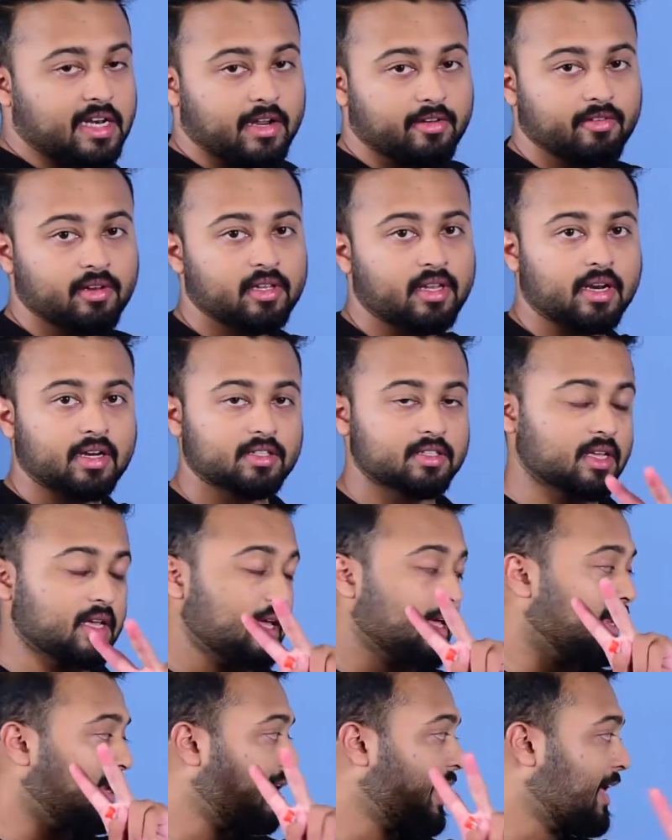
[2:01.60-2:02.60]
level. That is
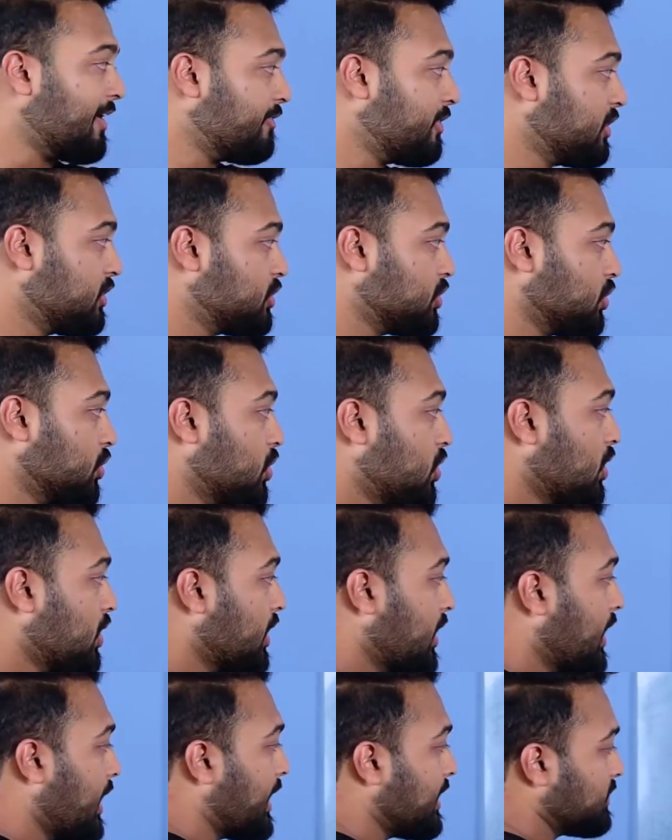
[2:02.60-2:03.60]
level two,
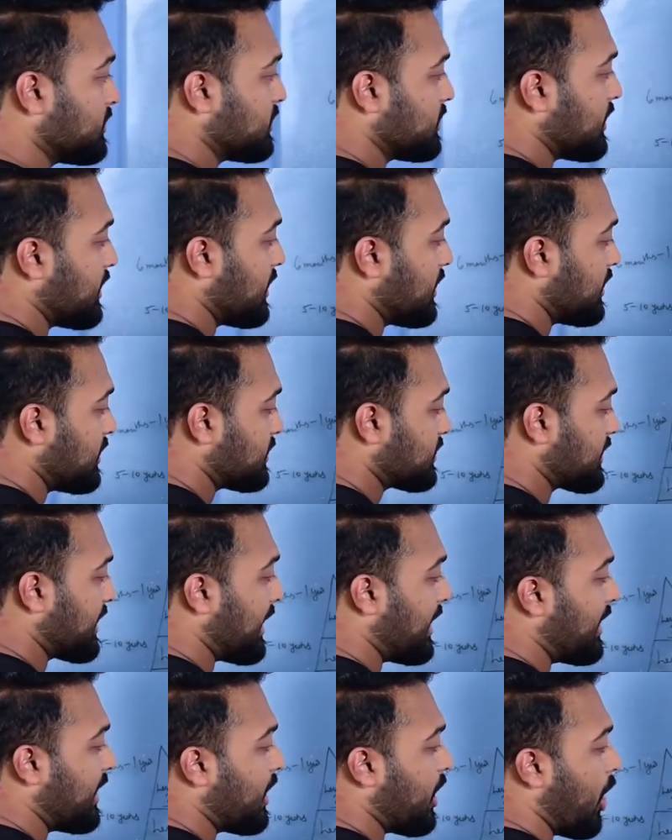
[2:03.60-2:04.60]
is
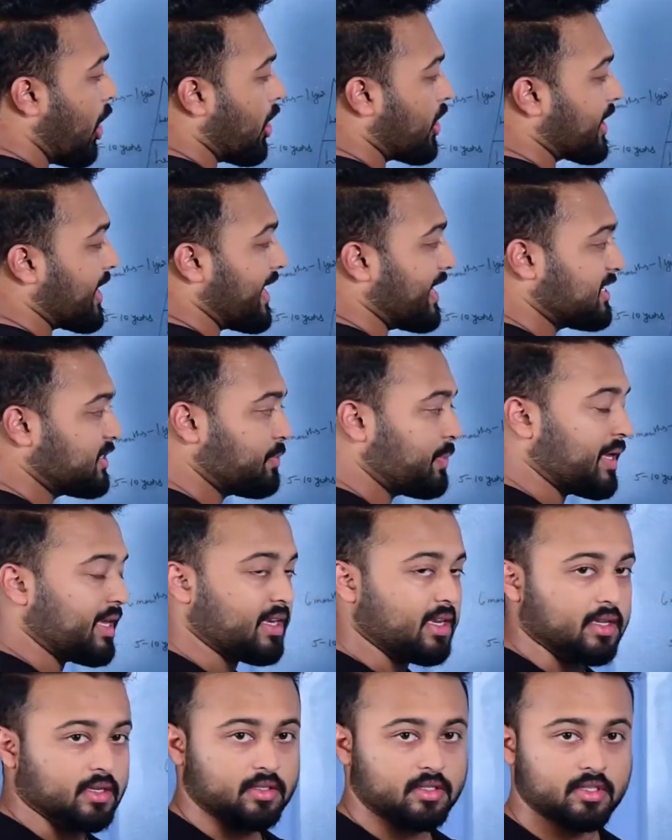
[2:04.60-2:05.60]
skill or
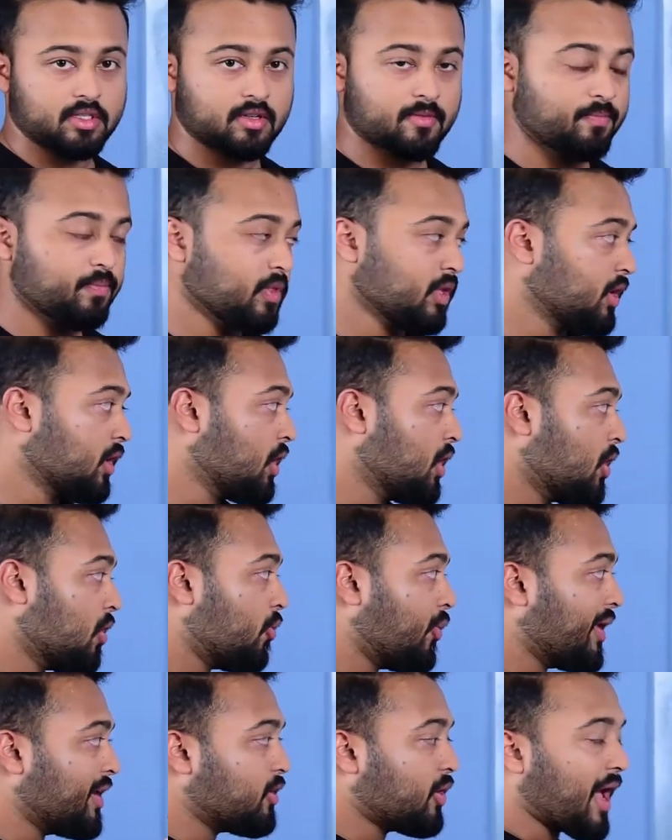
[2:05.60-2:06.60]
experience.
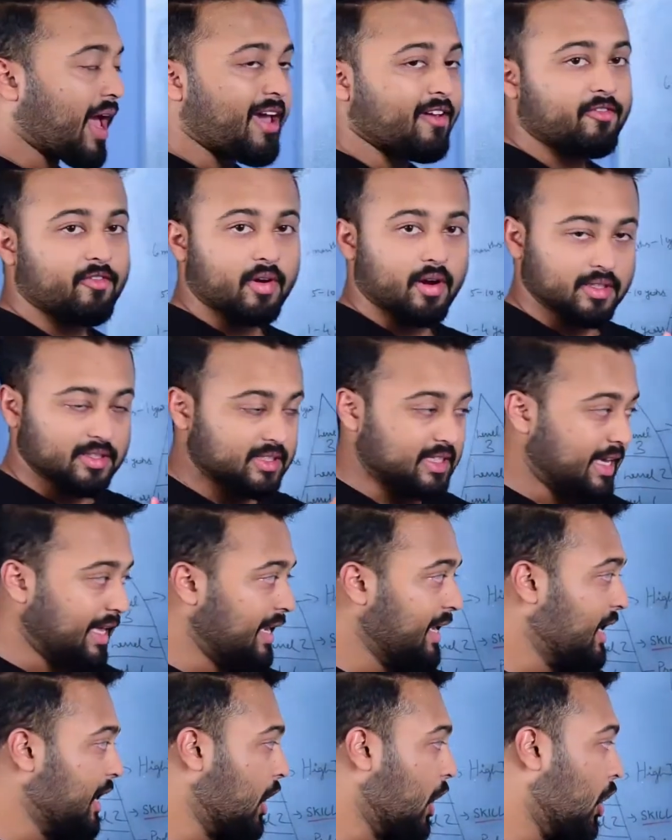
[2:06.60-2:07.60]
When you have a
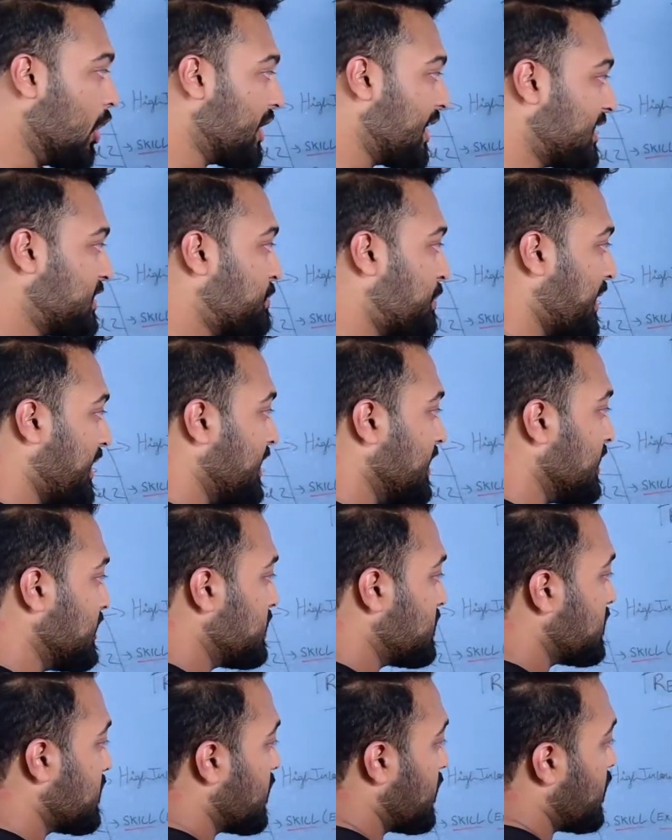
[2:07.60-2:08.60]
skill or
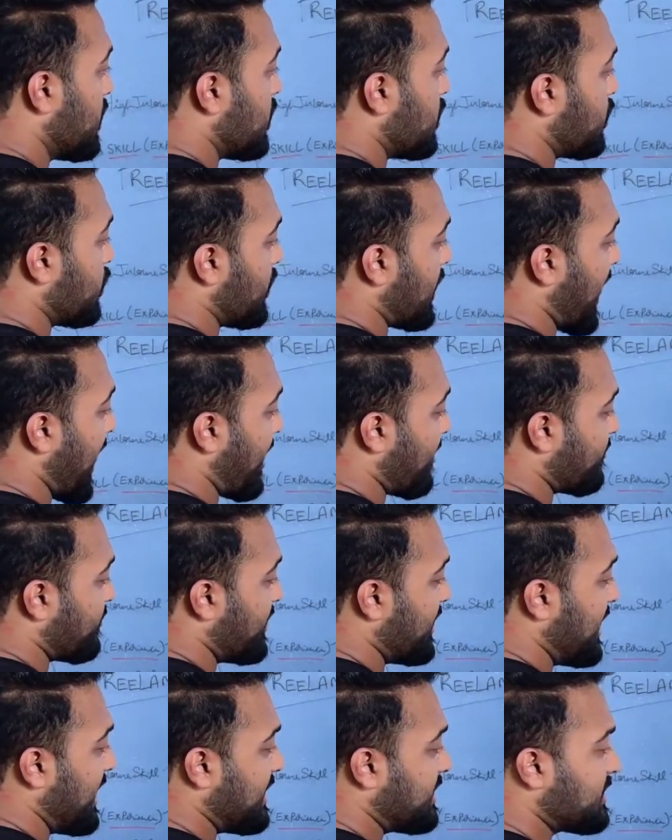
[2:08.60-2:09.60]
experience, you will have
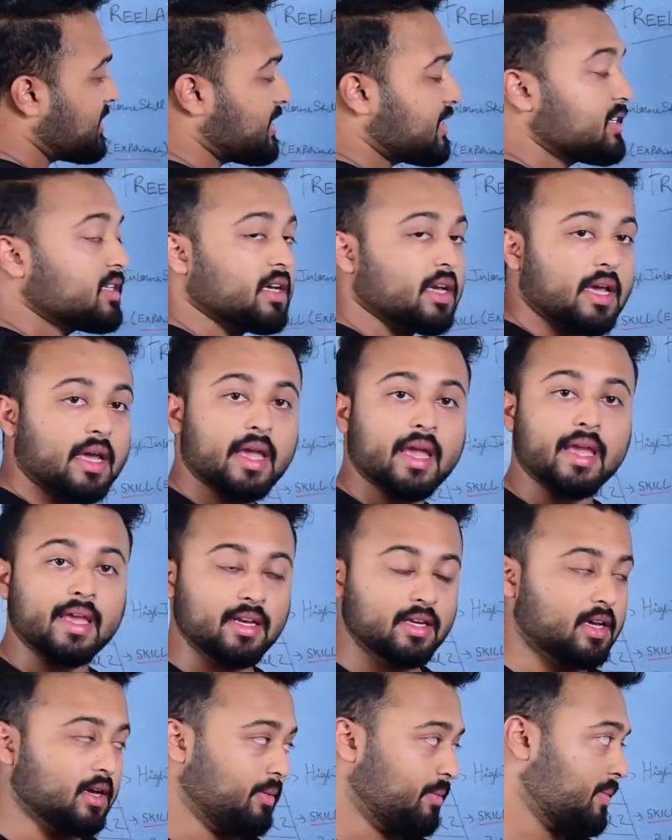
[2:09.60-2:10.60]
decent
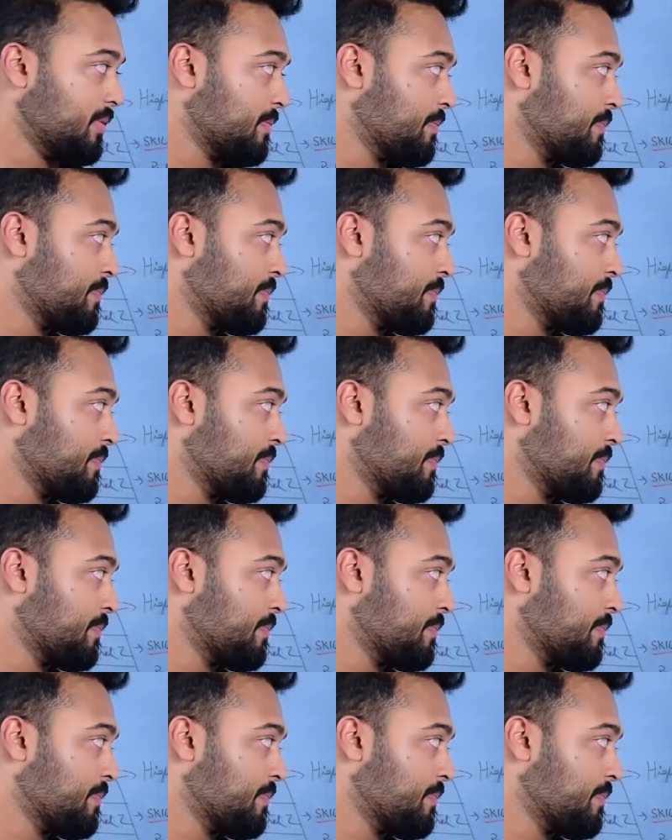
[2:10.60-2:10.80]
income